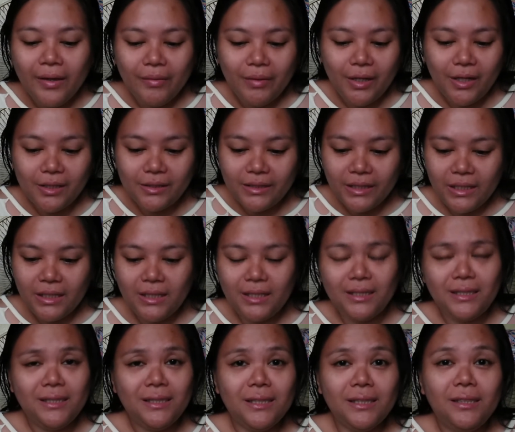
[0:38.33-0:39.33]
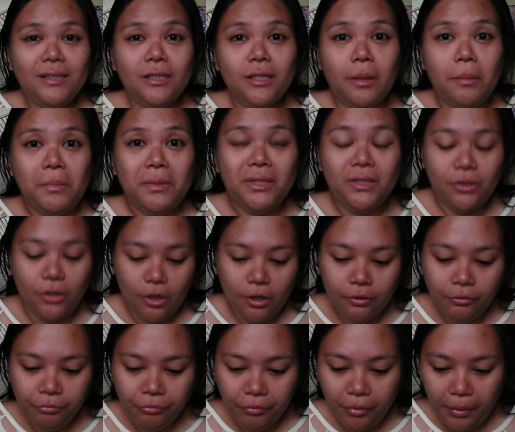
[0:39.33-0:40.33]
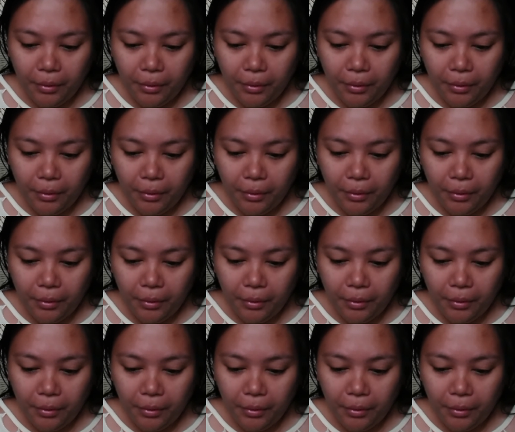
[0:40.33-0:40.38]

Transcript: because I listed some stuff.